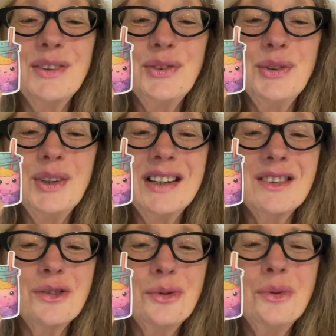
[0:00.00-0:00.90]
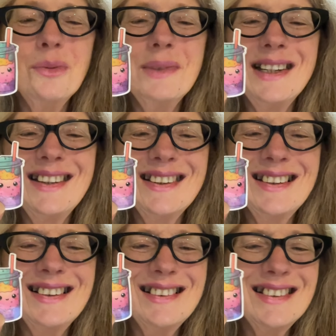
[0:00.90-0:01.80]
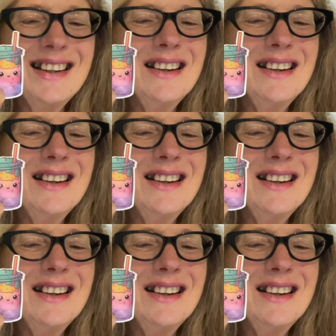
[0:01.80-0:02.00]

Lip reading: If you get too many things